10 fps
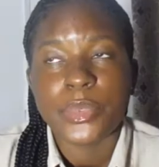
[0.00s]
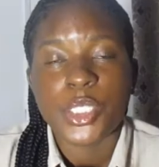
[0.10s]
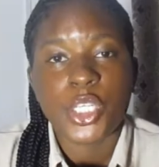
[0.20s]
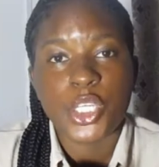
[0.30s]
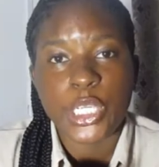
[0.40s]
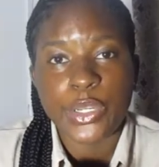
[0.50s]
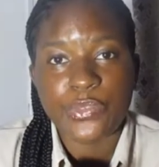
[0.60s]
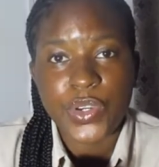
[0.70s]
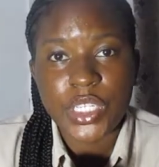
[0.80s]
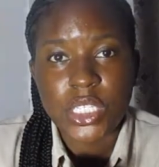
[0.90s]
in the
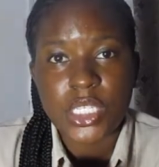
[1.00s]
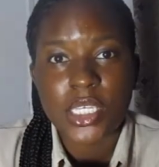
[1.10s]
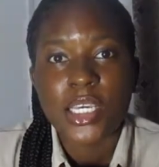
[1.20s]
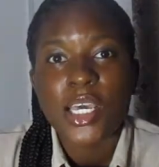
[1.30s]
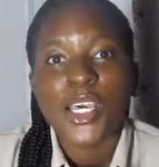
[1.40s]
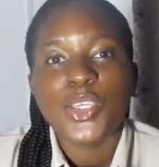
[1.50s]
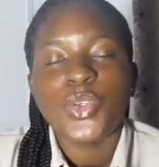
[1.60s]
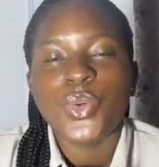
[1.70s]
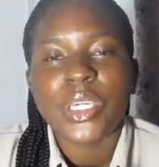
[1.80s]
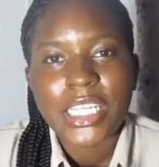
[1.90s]
university you
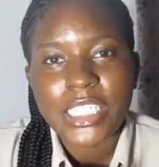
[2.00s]
will get